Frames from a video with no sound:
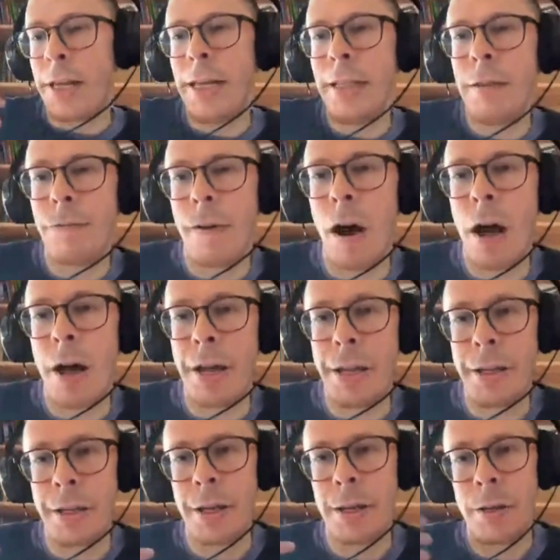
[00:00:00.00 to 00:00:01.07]
he
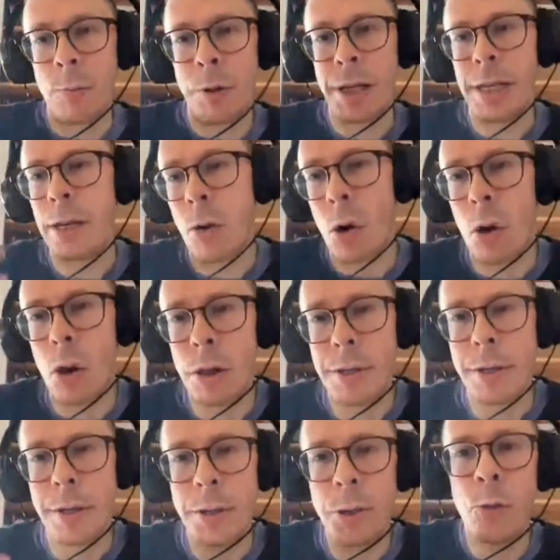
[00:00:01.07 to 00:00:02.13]
defined what he called
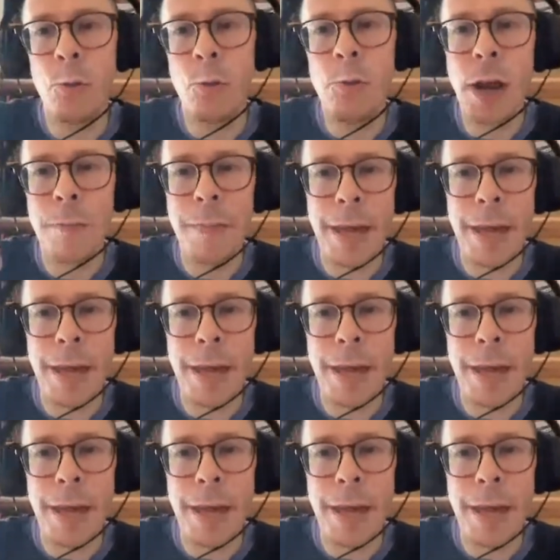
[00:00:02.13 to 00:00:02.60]
meta